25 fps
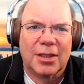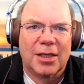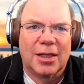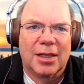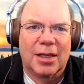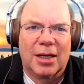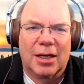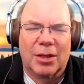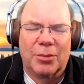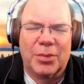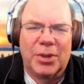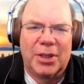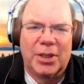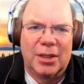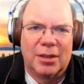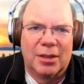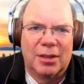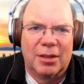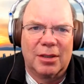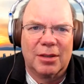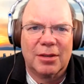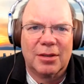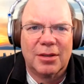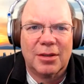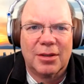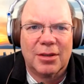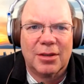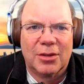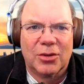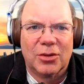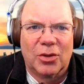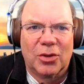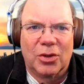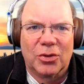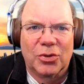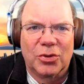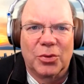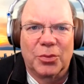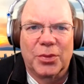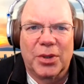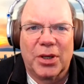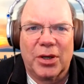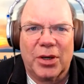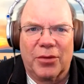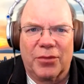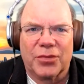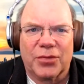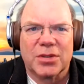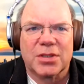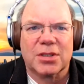You got to be in a long-term
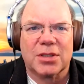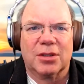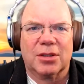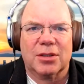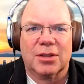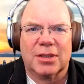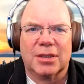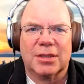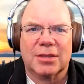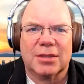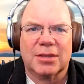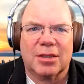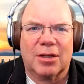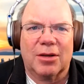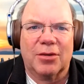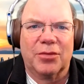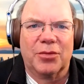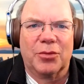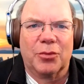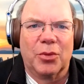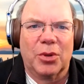care facility stuff.